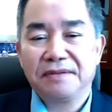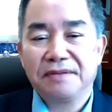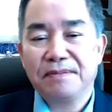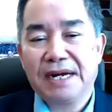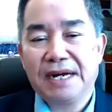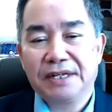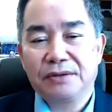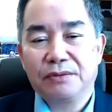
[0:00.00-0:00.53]
in
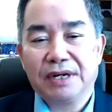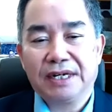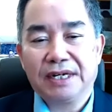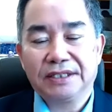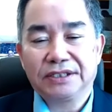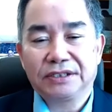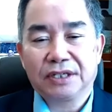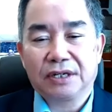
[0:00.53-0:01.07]
many
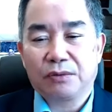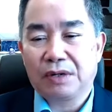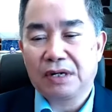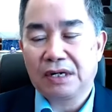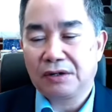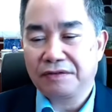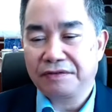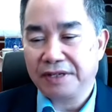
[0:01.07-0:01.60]
ways.
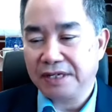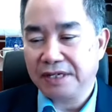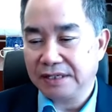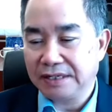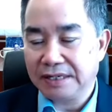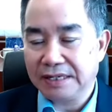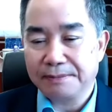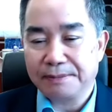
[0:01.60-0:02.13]
One of
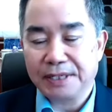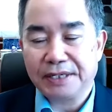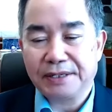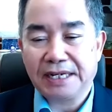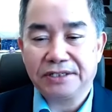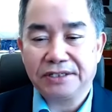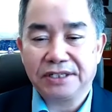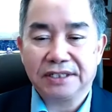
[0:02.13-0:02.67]
the
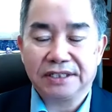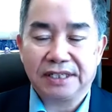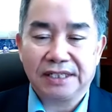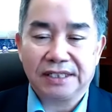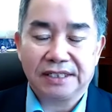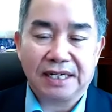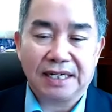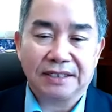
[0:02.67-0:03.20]
implications
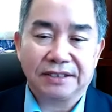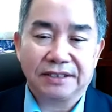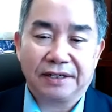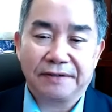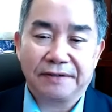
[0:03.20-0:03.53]
is that